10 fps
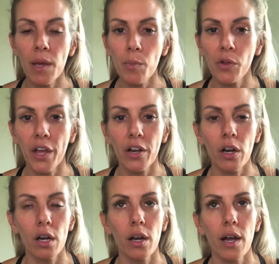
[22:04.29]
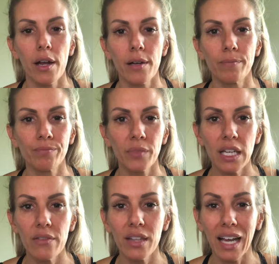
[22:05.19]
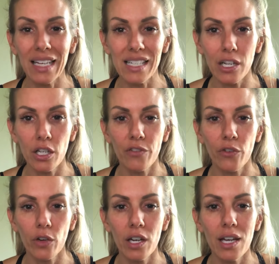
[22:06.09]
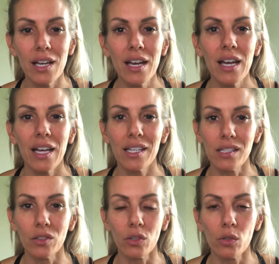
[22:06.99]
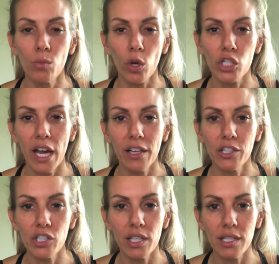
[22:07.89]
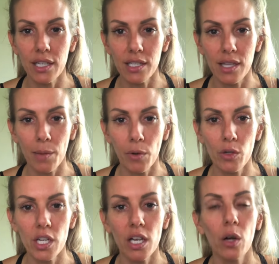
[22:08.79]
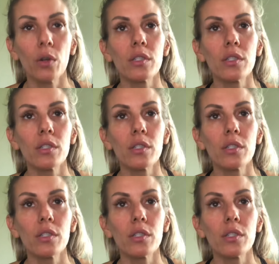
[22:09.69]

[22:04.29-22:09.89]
people that are even like dairy free, it's a little more challenging to get to that protein goal.